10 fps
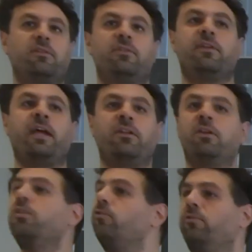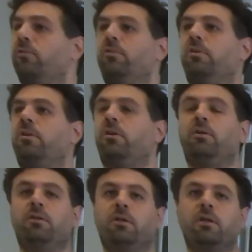10-ish,
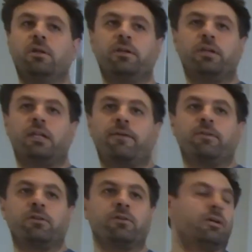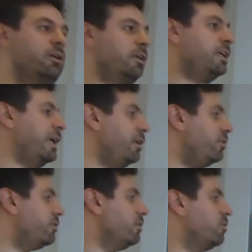11
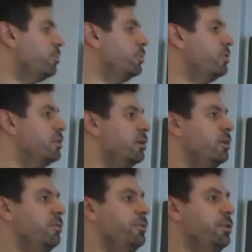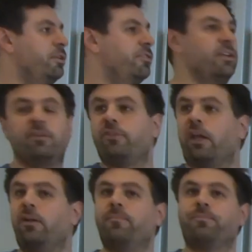gates to put in a single
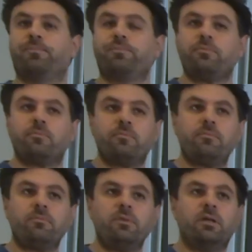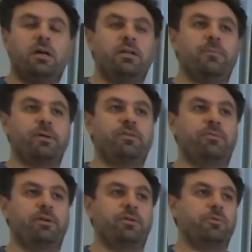cell and a
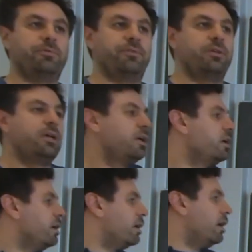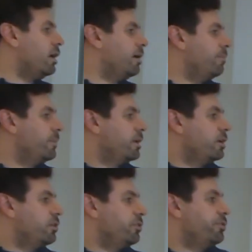bacterial host.
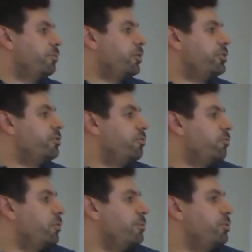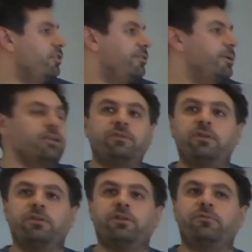So one principal
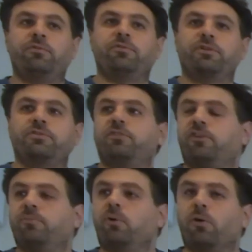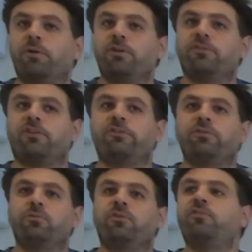idea that research is exploring is actually
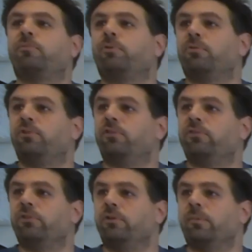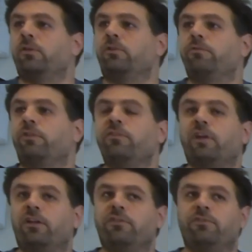to distribute this among different
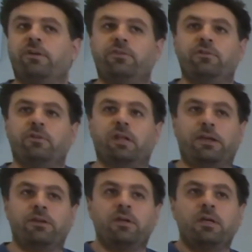cells, right? Like